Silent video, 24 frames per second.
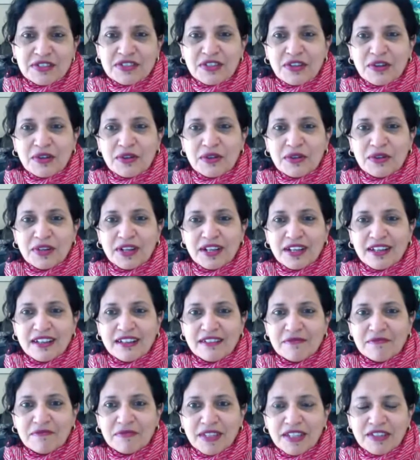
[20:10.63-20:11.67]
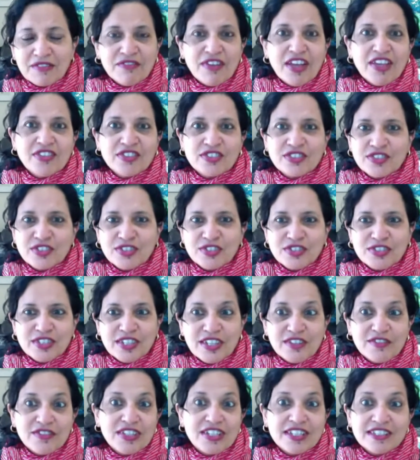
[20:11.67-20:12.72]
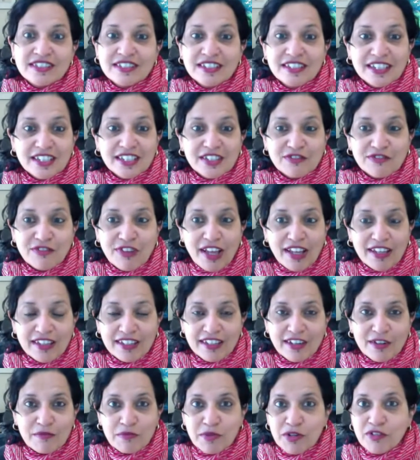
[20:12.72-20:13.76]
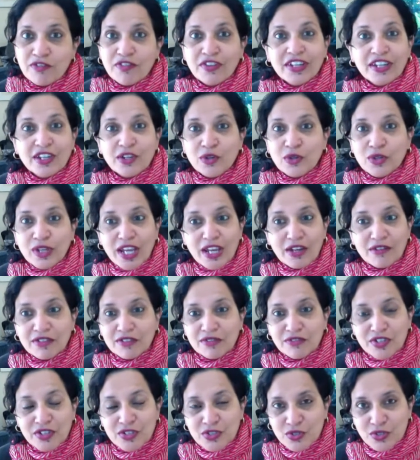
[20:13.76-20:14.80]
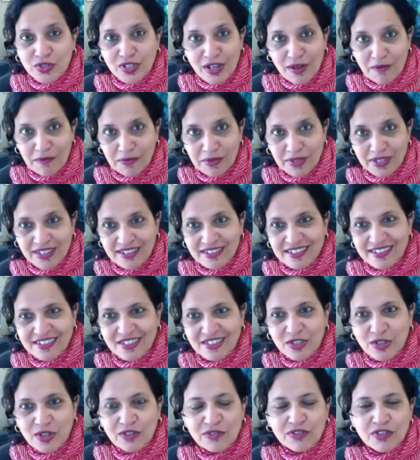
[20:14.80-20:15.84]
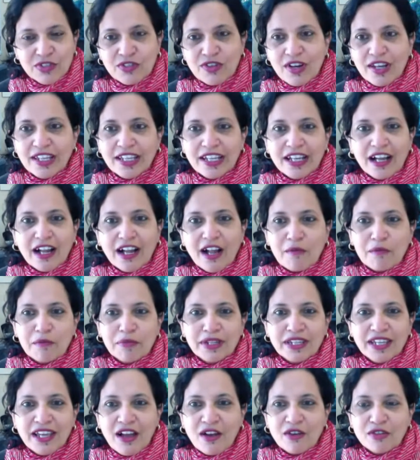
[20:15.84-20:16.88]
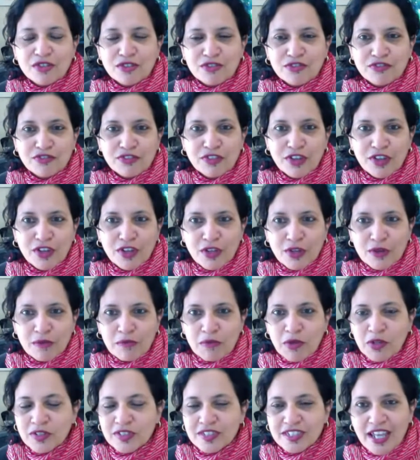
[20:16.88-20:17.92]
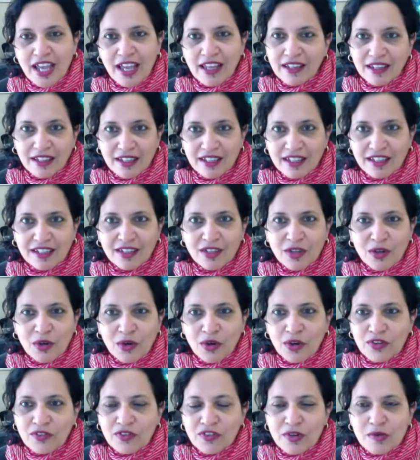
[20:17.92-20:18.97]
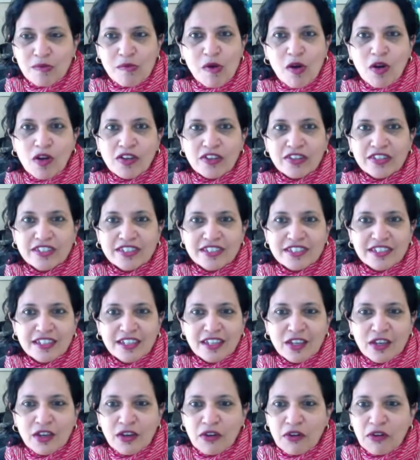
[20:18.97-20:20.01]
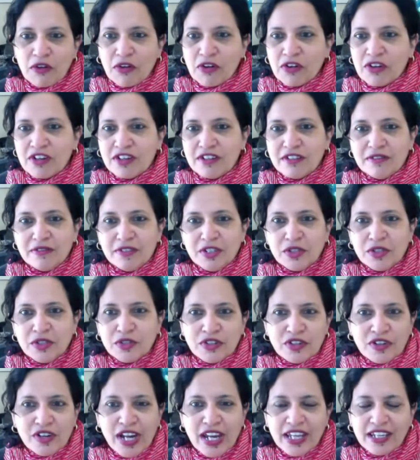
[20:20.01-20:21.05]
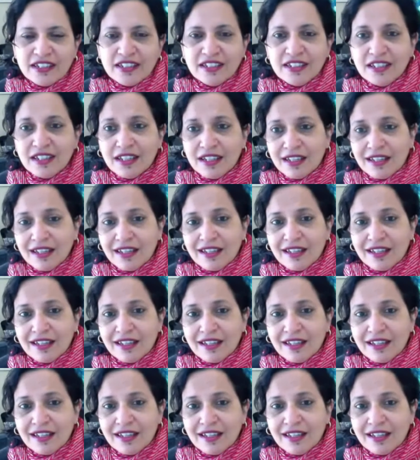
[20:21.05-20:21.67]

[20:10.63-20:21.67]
So investors, even in Silicon Valley, are perfectly okay with virtual companies. So if you're running a company out of Montana or Vermont or Ukraine,